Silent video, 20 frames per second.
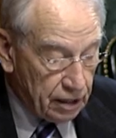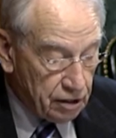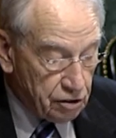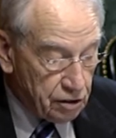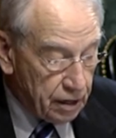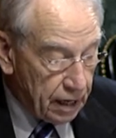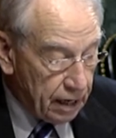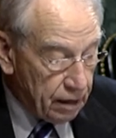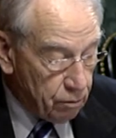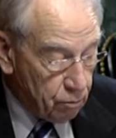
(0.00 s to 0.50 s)
a
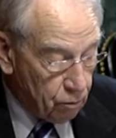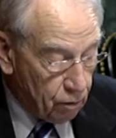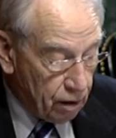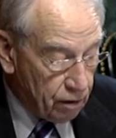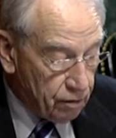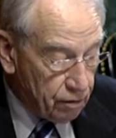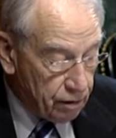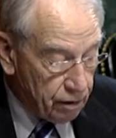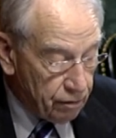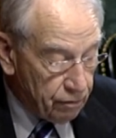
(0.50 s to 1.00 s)
state
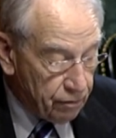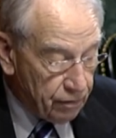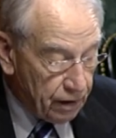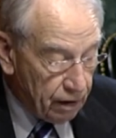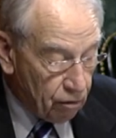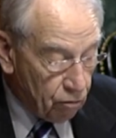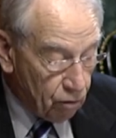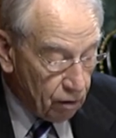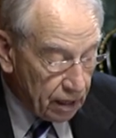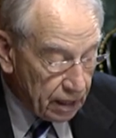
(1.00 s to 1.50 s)
rather than
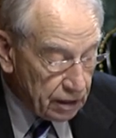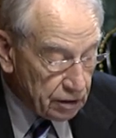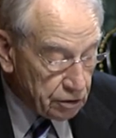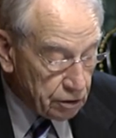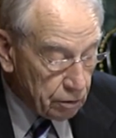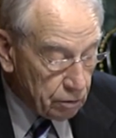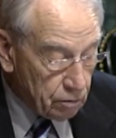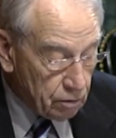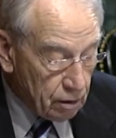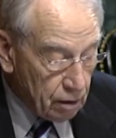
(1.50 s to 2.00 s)
federal
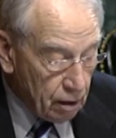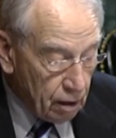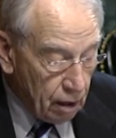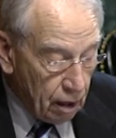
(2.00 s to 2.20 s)
issue.